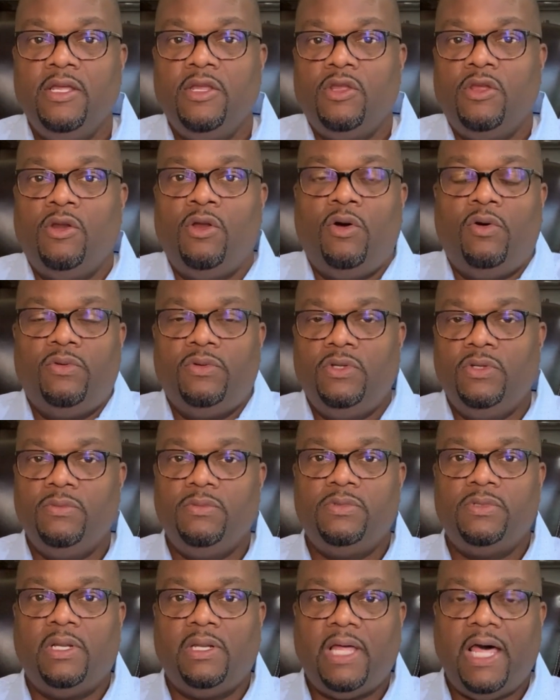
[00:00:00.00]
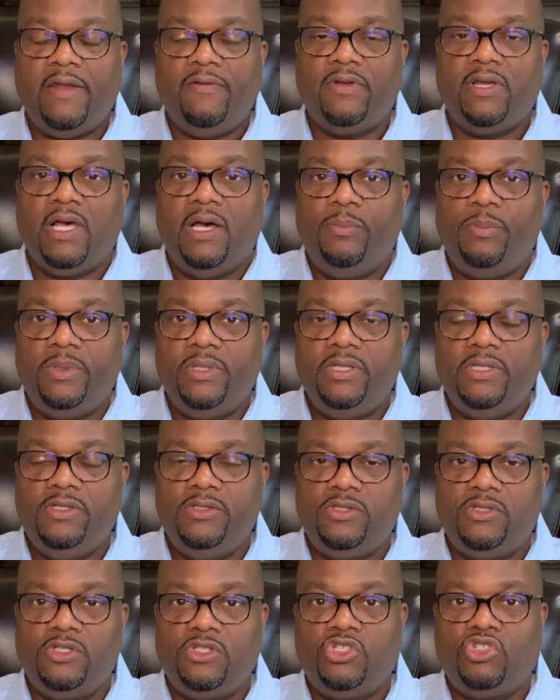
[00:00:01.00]
A lot of
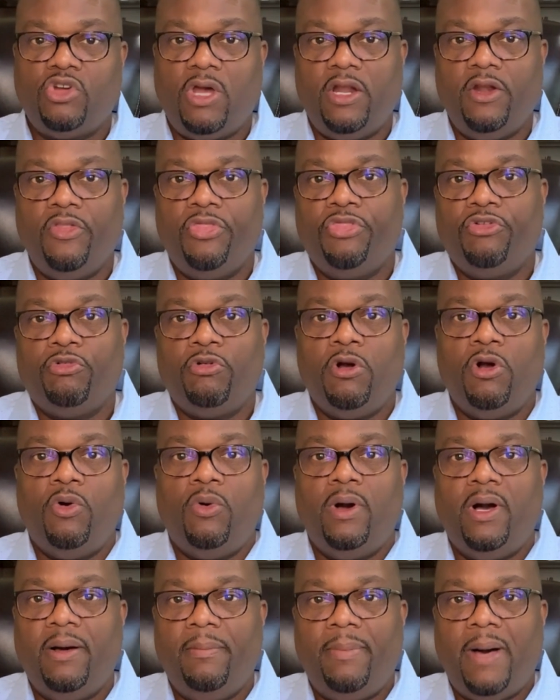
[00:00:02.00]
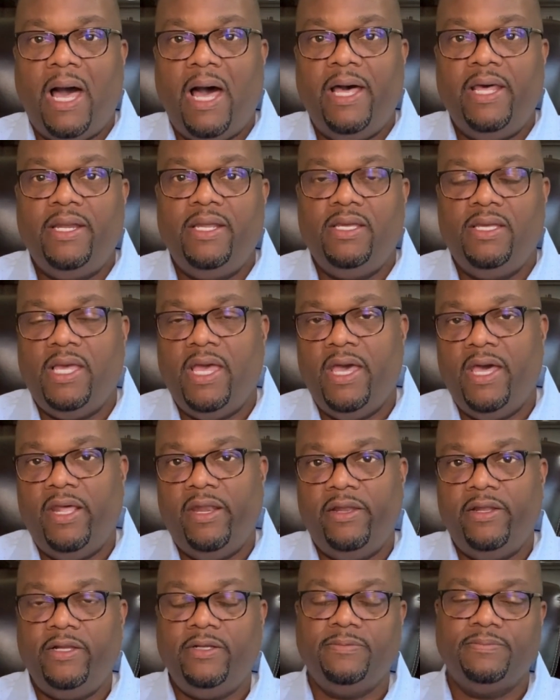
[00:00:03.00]
companies just try to throw a body at
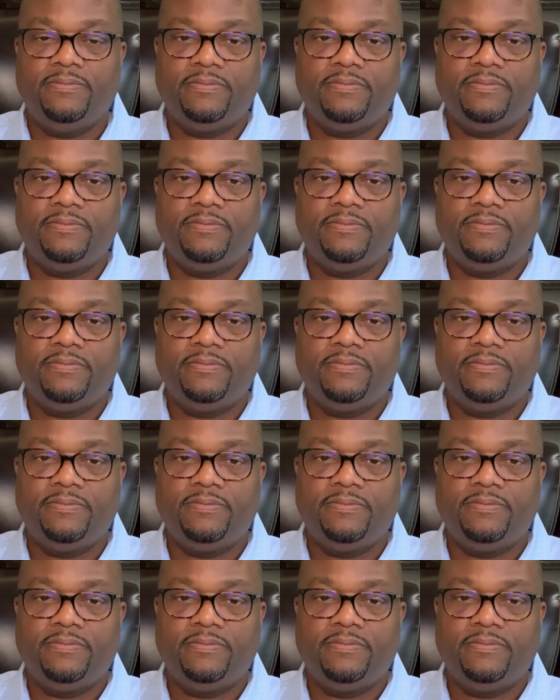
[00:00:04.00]
it.